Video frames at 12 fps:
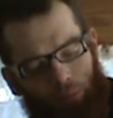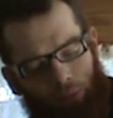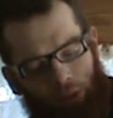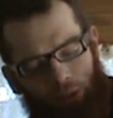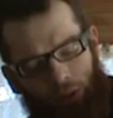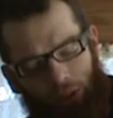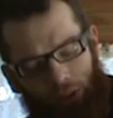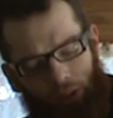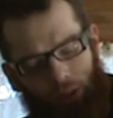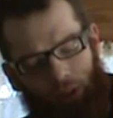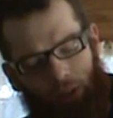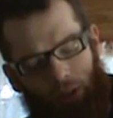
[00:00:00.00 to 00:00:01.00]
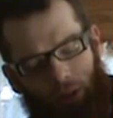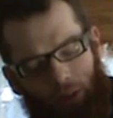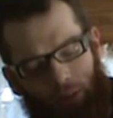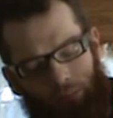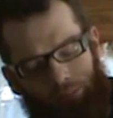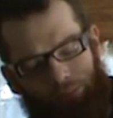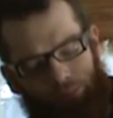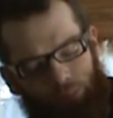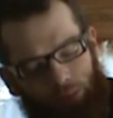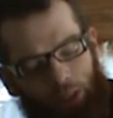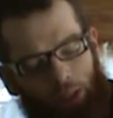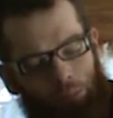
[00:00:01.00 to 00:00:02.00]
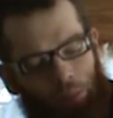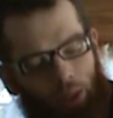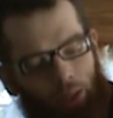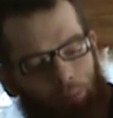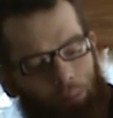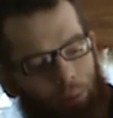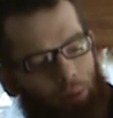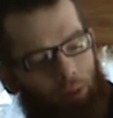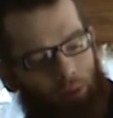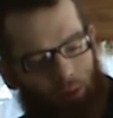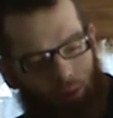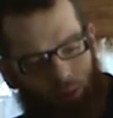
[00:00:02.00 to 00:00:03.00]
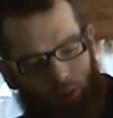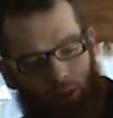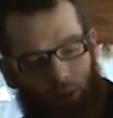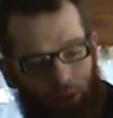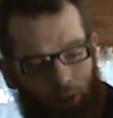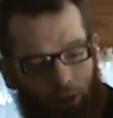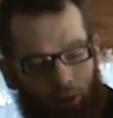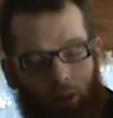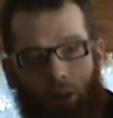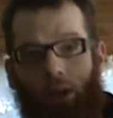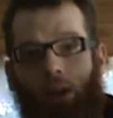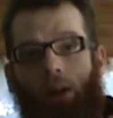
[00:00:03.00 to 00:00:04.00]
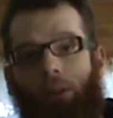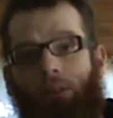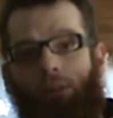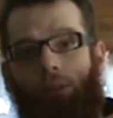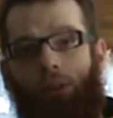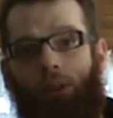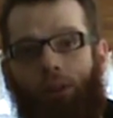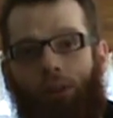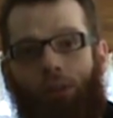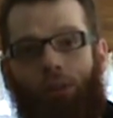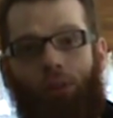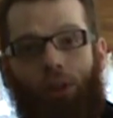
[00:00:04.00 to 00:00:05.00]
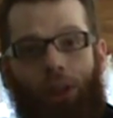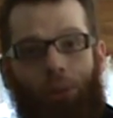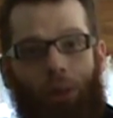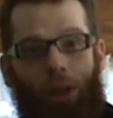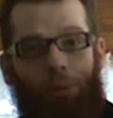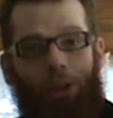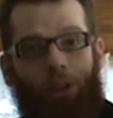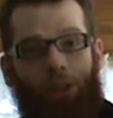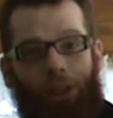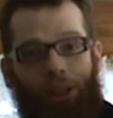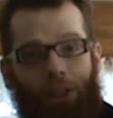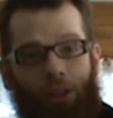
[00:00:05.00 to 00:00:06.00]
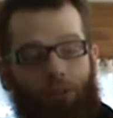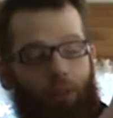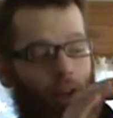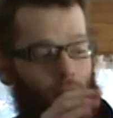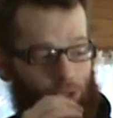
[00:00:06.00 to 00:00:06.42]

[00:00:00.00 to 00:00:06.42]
in the lead pipe here leading into the valve